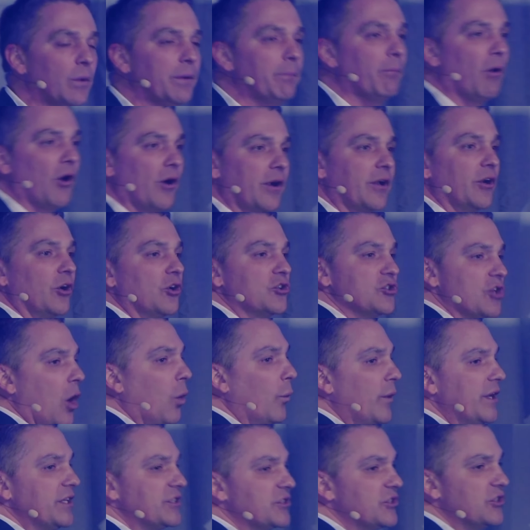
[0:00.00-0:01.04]
marketers
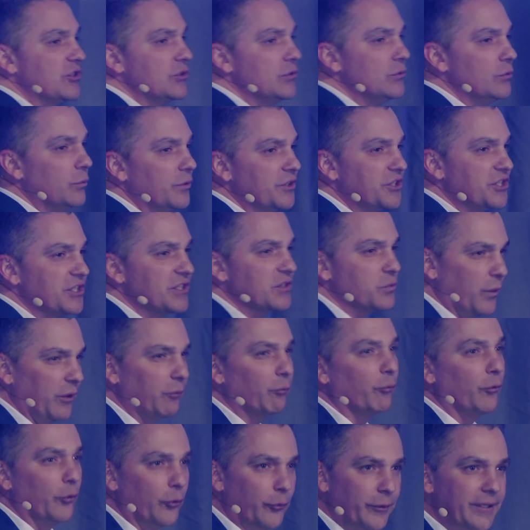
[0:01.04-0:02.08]
always do, which is we
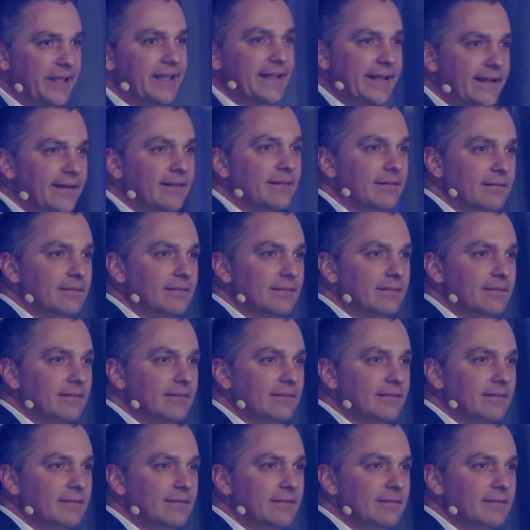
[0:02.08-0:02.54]
ruined it,